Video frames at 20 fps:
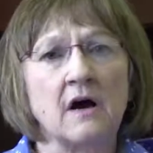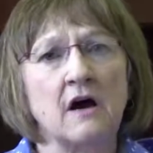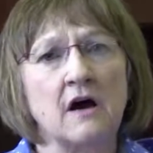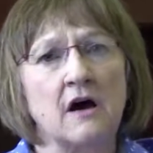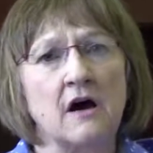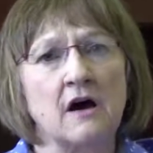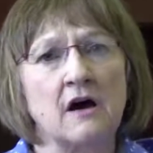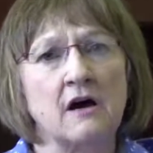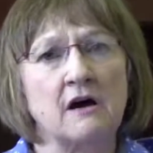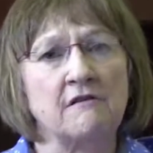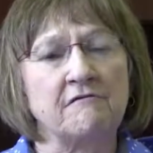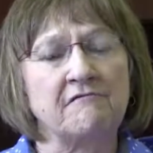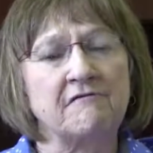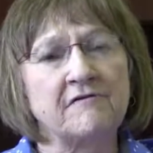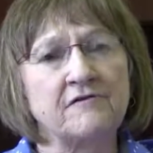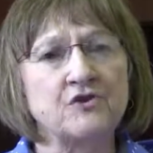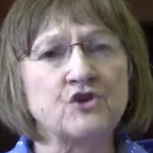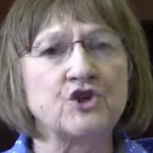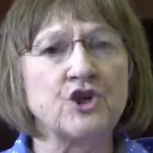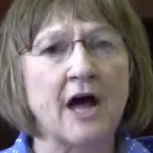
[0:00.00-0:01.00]
of
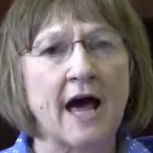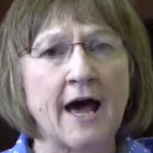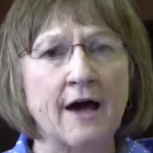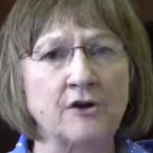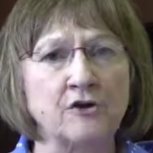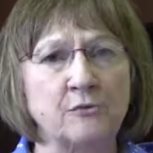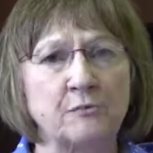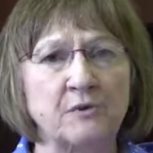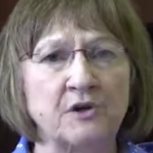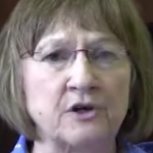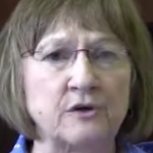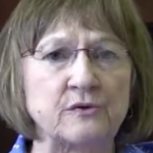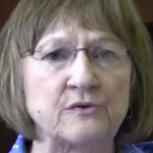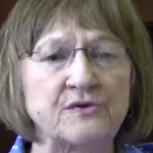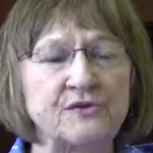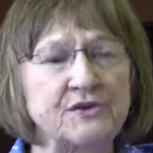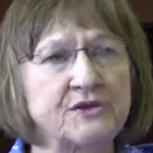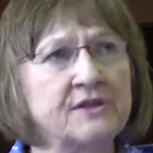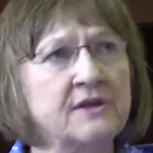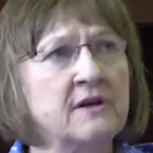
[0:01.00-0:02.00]
child
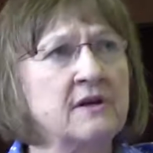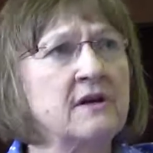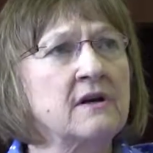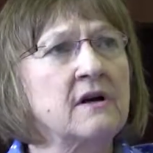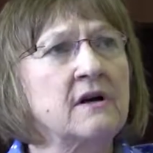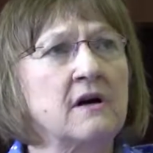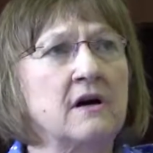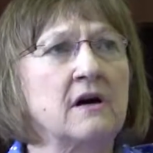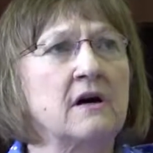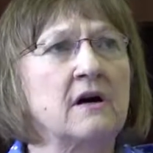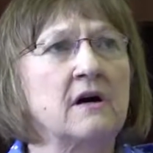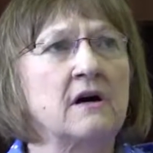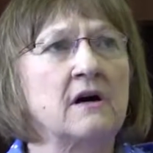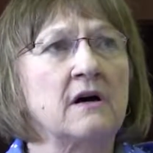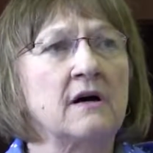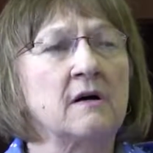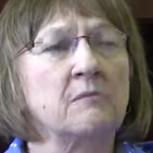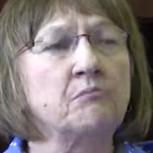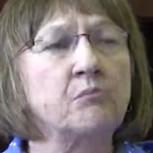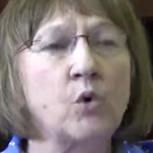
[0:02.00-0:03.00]
abuse,
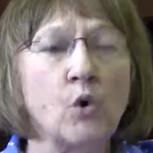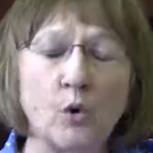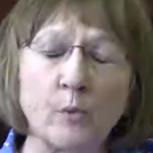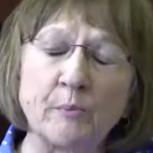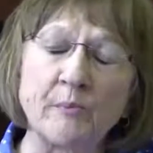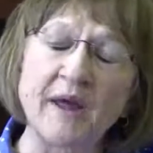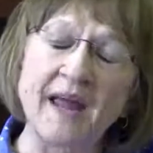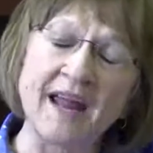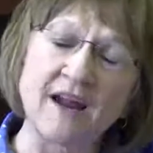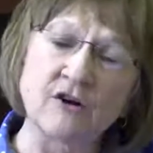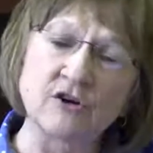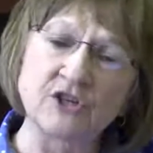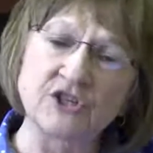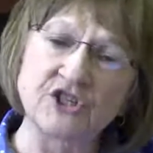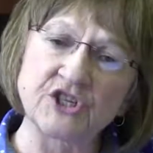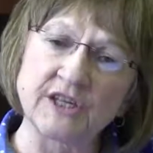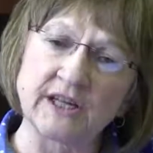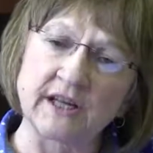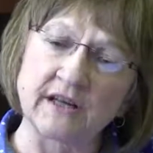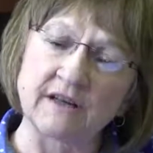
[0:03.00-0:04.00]
poor
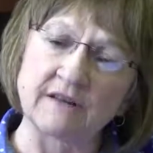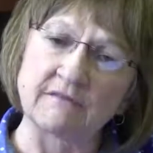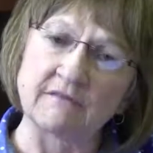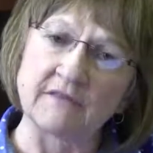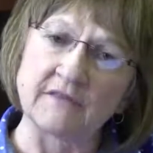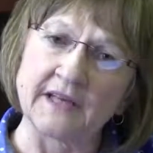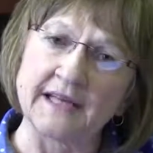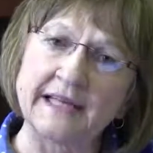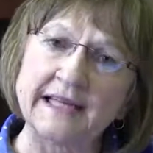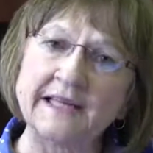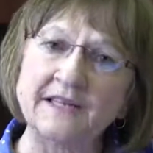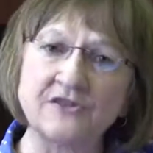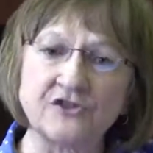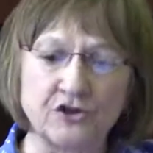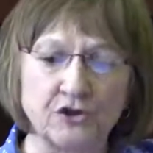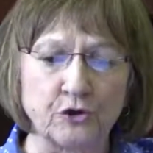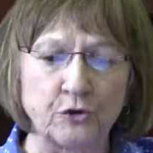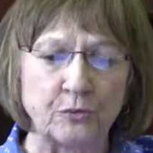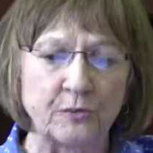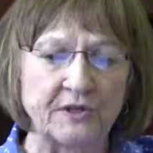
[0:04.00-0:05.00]
parenting, leading
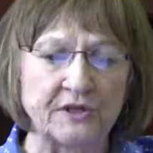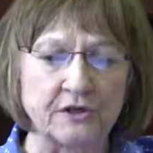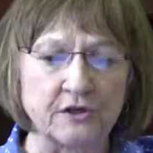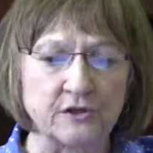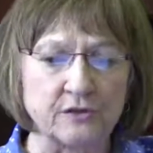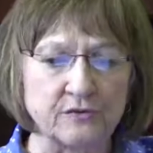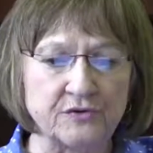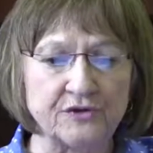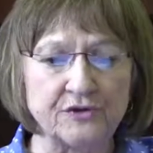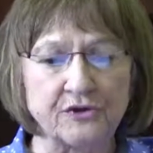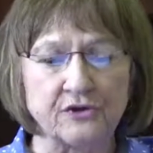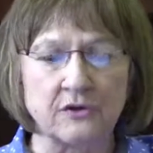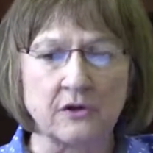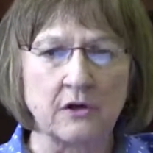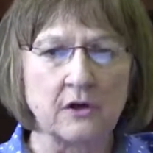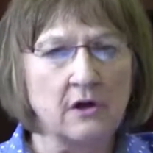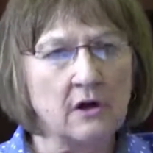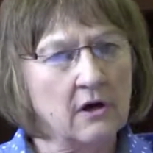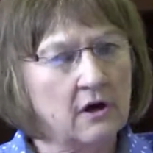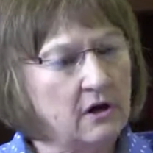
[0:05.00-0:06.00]
to reduced
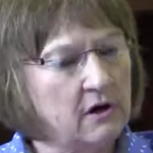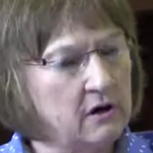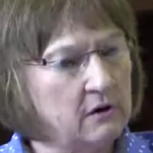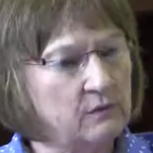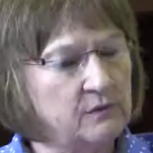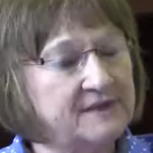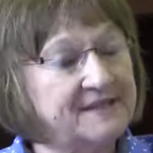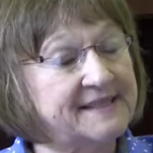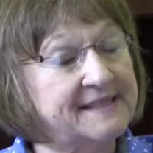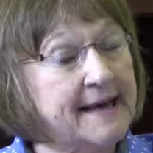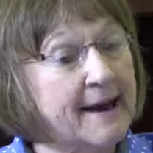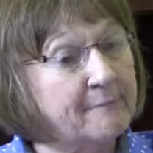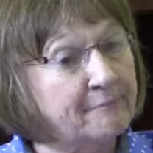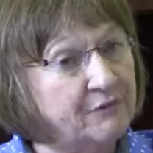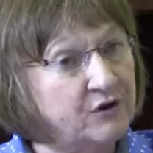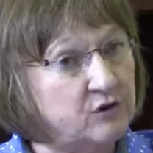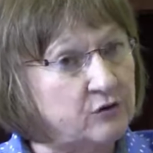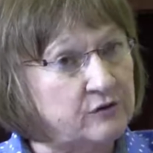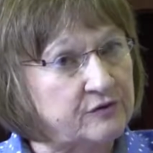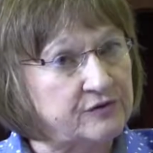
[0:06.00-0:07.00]

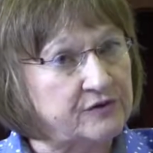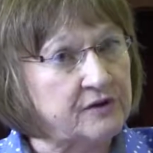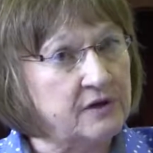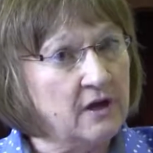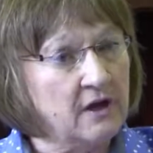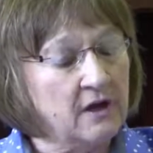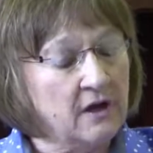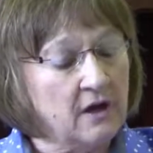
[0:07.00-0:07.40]
receptors